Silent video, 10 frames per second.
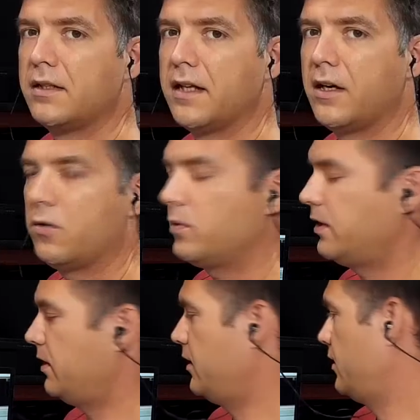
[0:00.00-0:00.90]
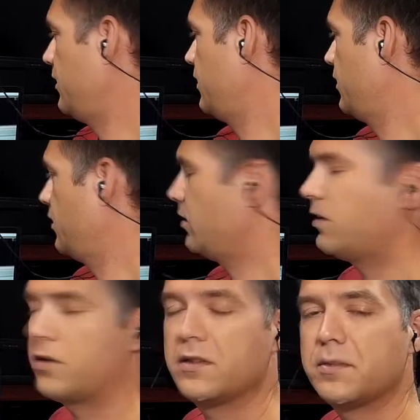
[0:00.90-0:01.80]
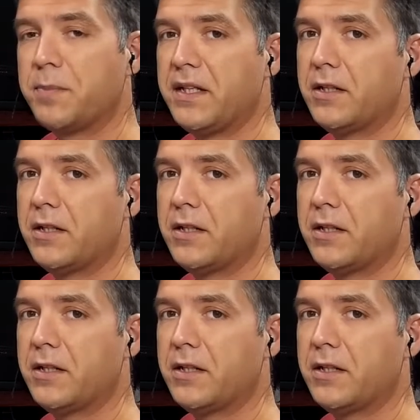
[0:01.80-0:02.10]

Now when I speed